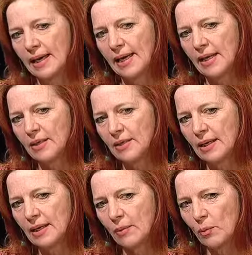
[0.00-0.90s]
And
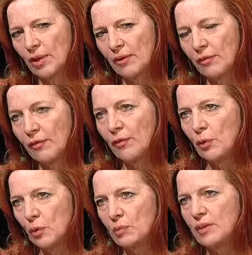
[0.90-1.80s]
we've
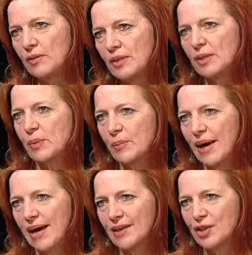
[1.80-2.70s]
formed investment
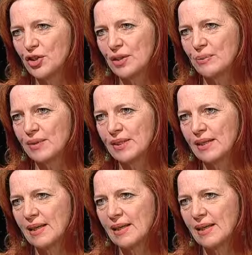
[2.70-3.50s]
partnerships